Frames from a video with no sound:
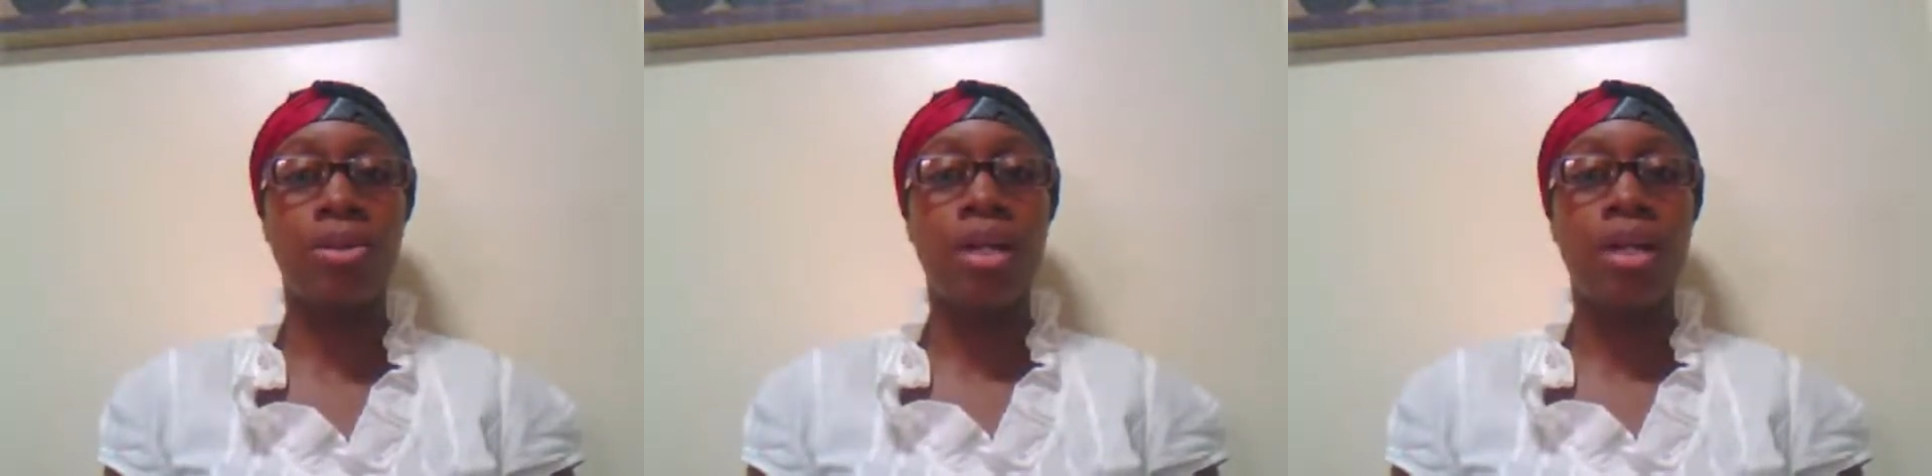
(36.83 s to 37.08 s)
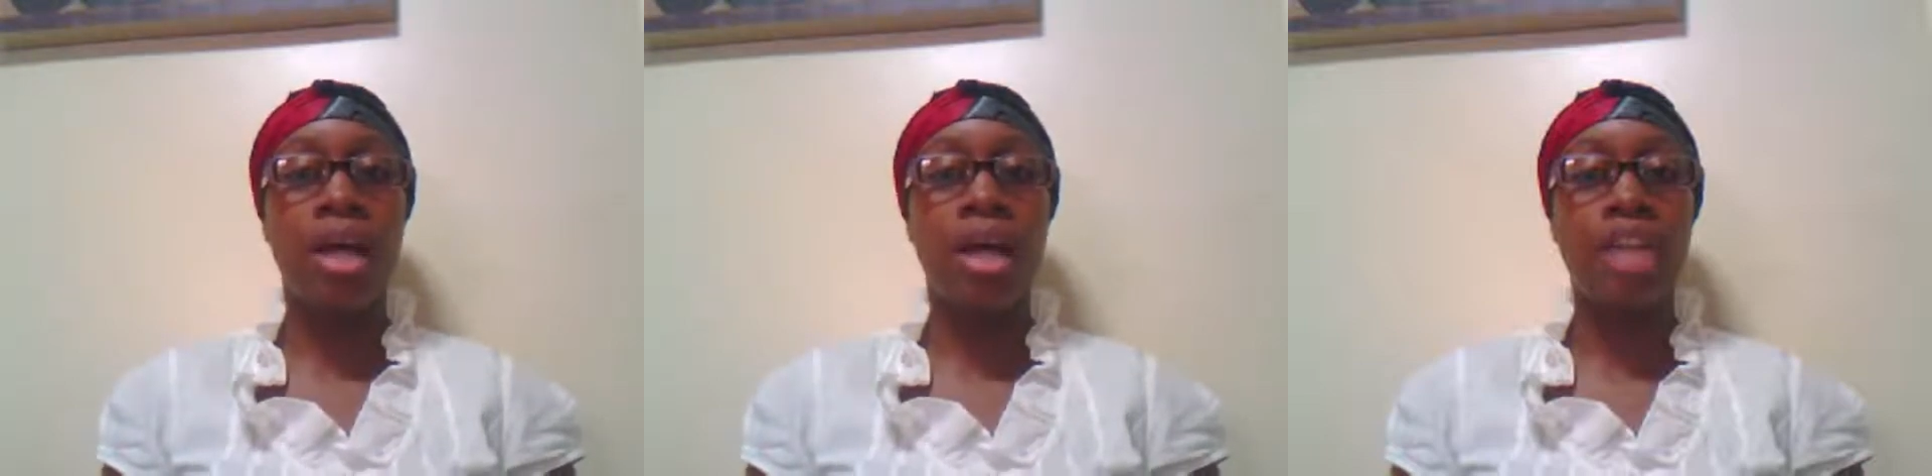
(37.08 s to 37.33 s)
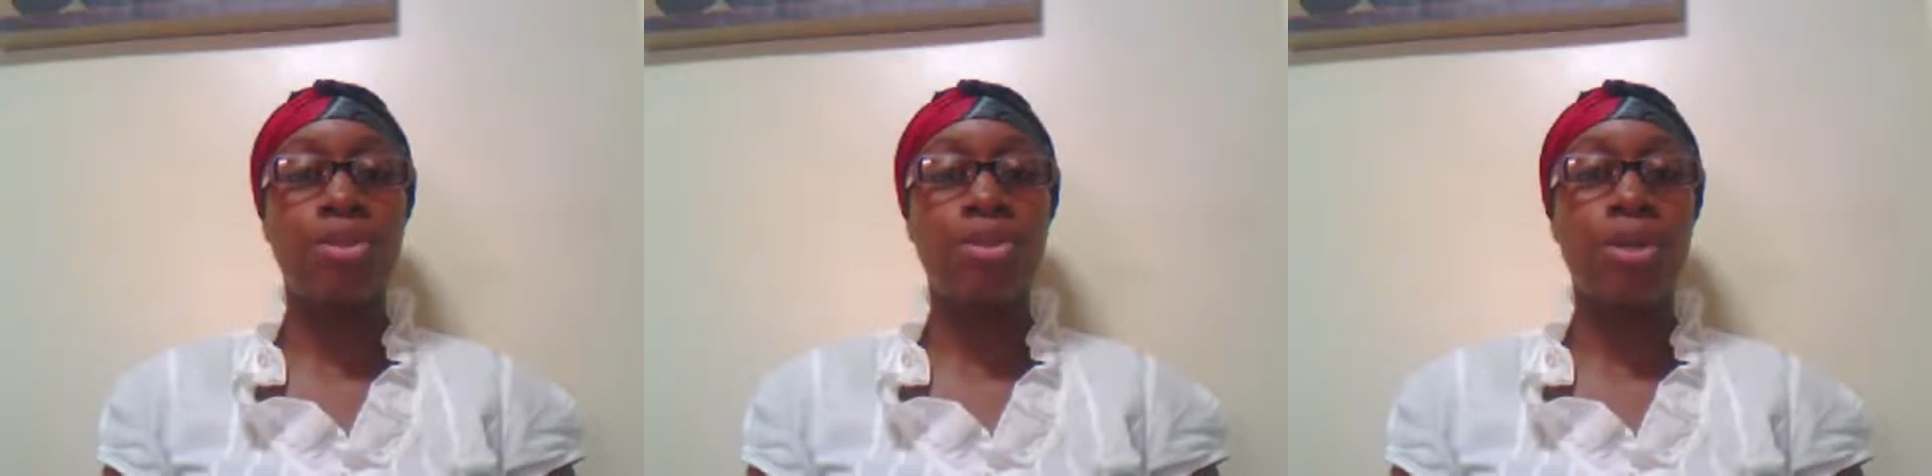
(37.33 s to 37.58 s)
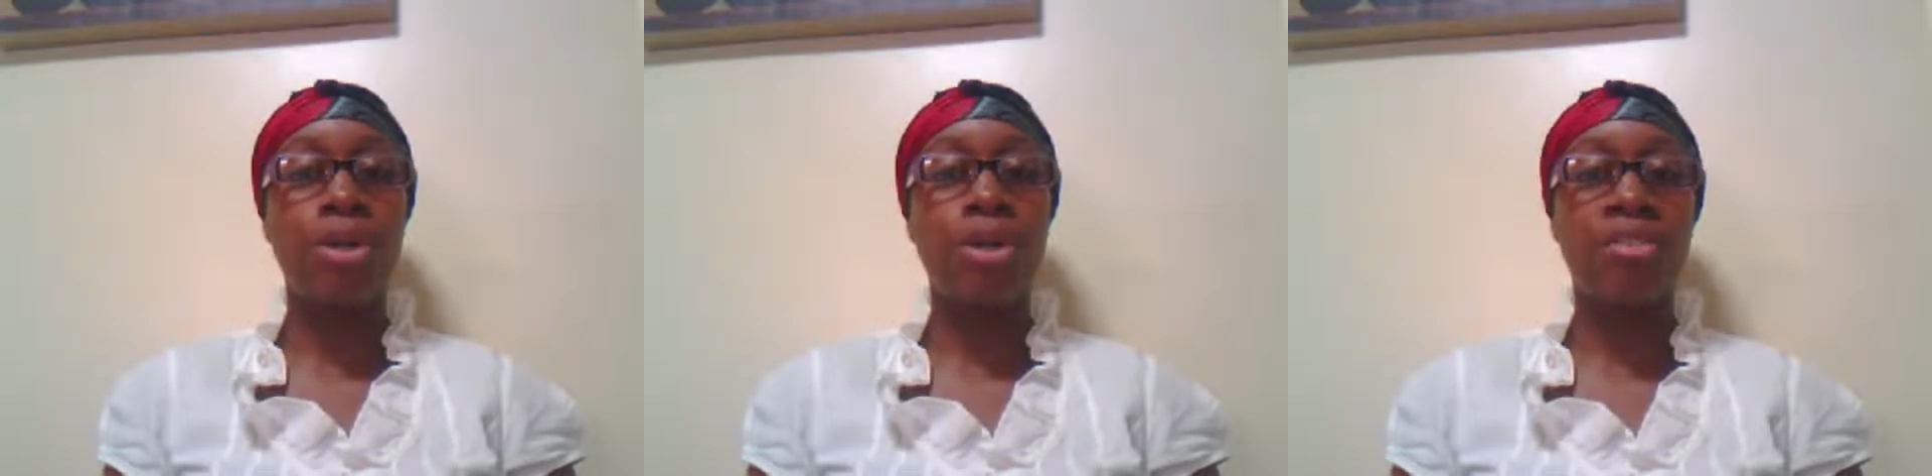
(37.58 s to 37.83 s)
as World
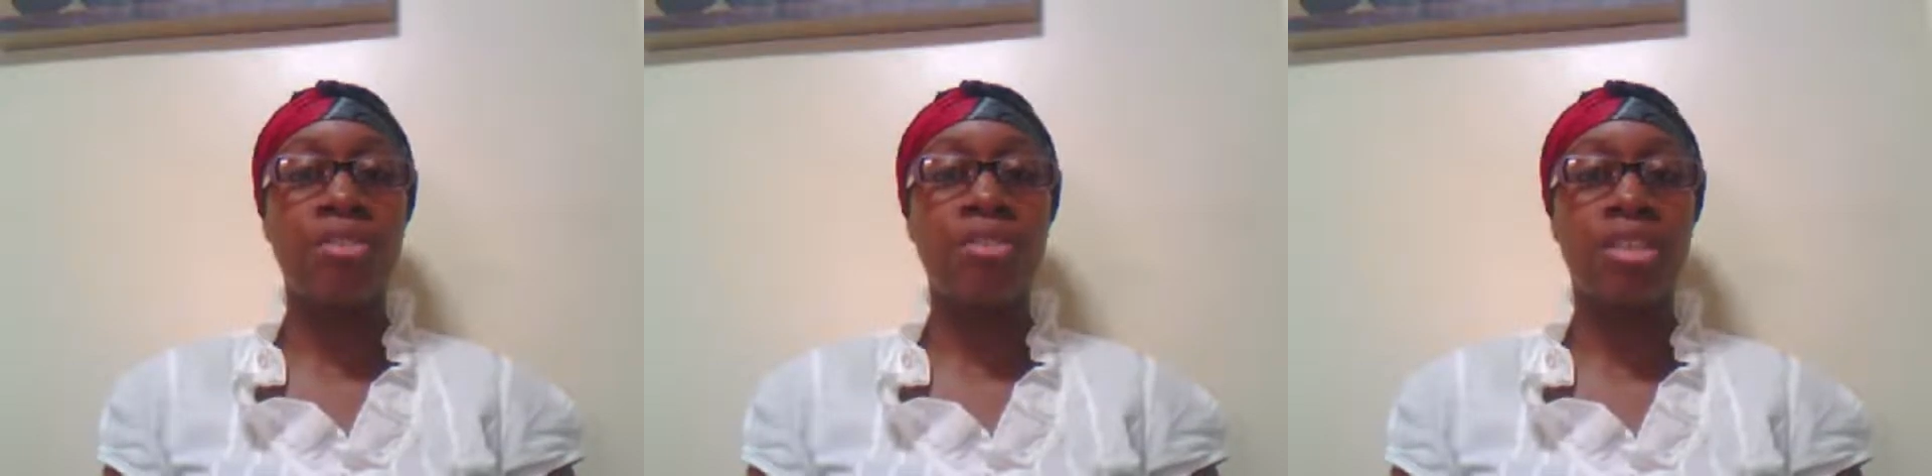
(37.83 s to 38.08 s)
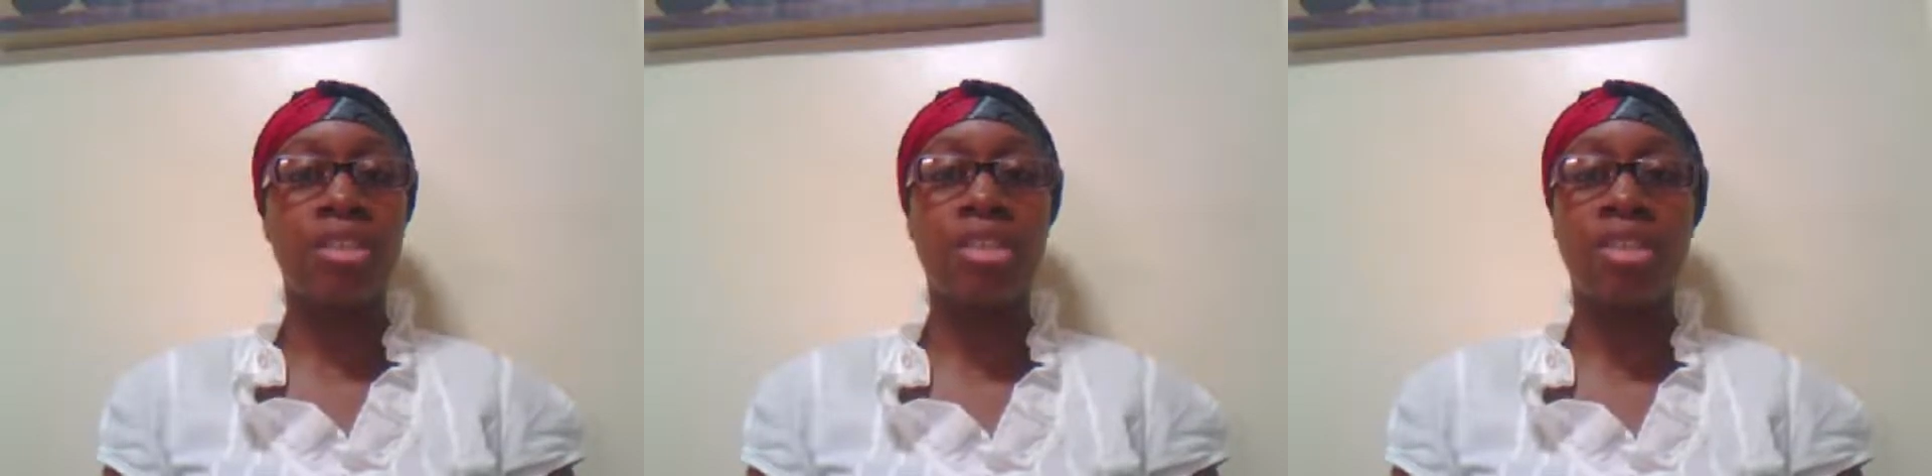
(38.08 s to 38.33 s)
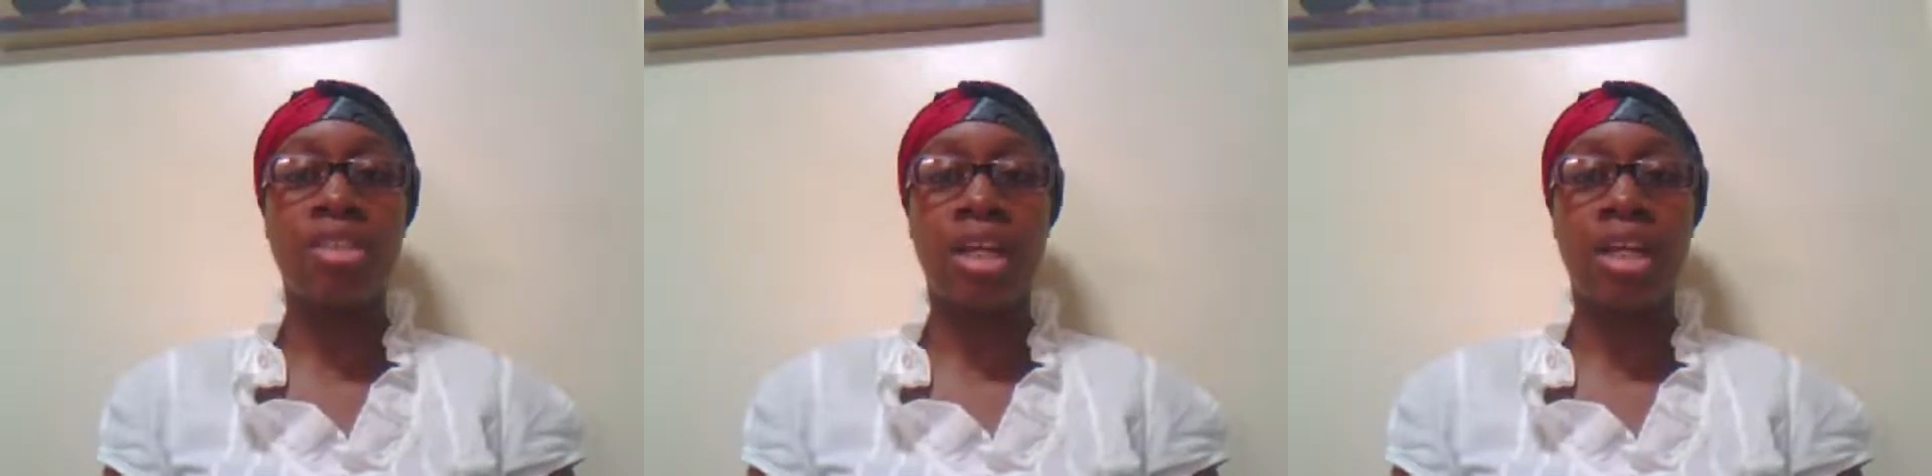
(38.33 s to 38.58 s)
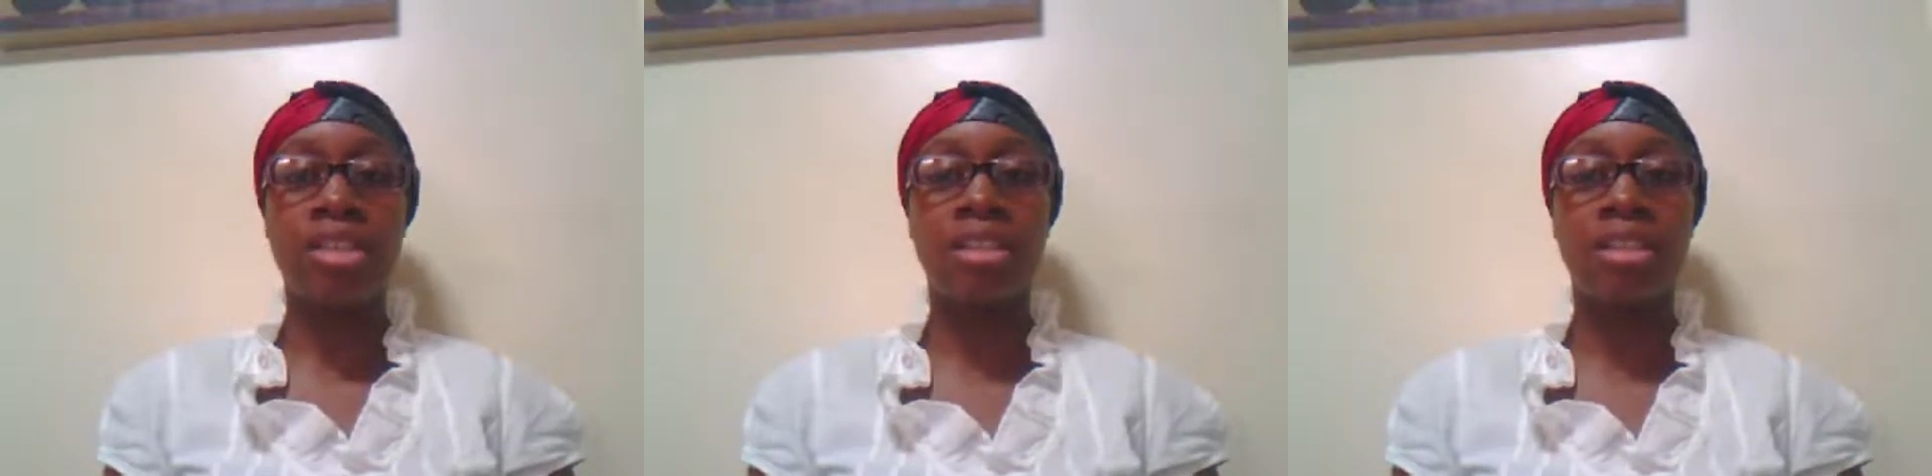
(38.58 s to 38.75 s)
Heritage Sites